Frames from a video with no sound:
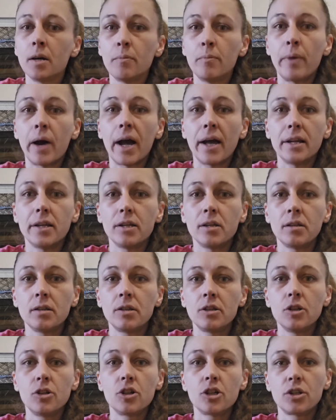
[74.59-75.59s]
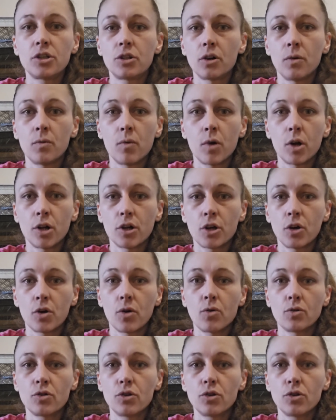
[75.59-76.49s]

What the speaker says: But you just don't want to go